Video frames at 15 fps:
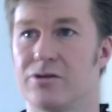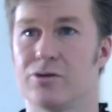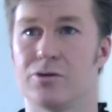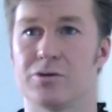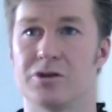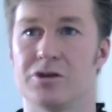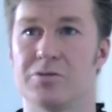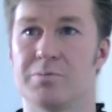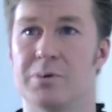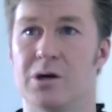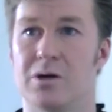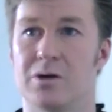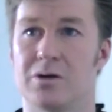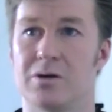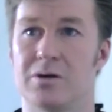talk to
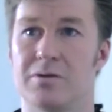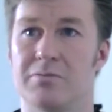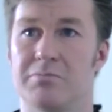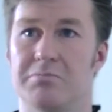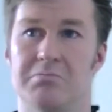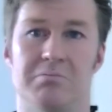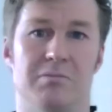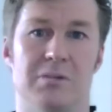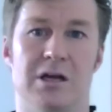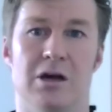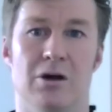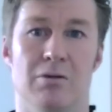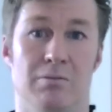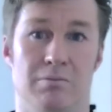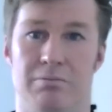Spock.
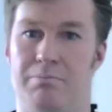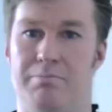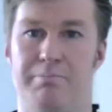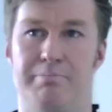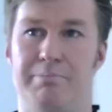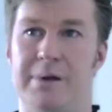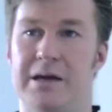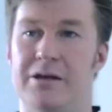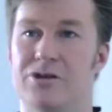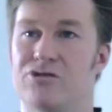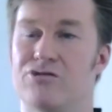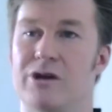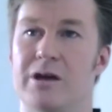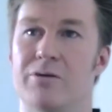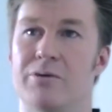Oh, back
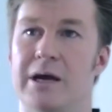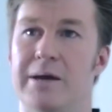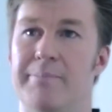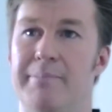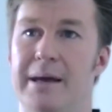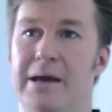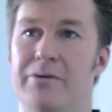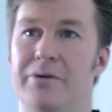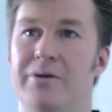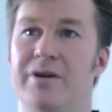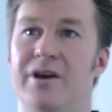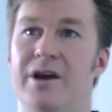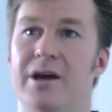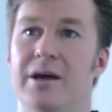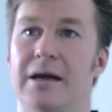straight away.
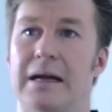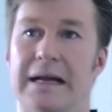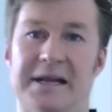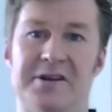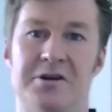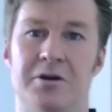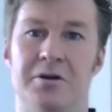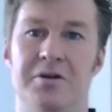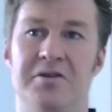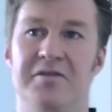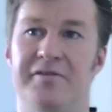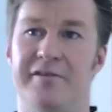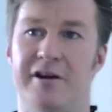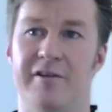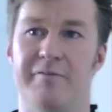Perrin, Klingon,
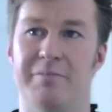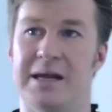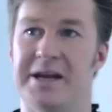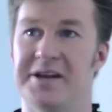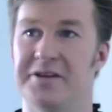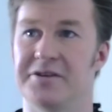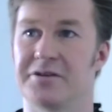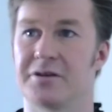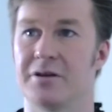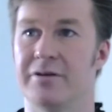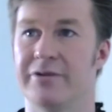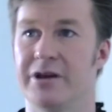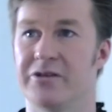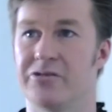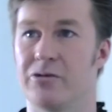5 planets. Couldn't
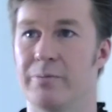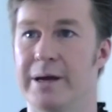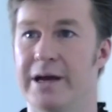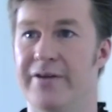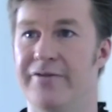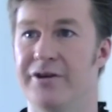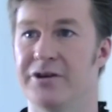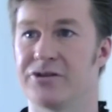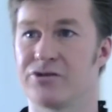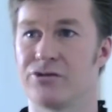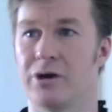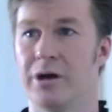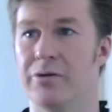have asked for a better first try,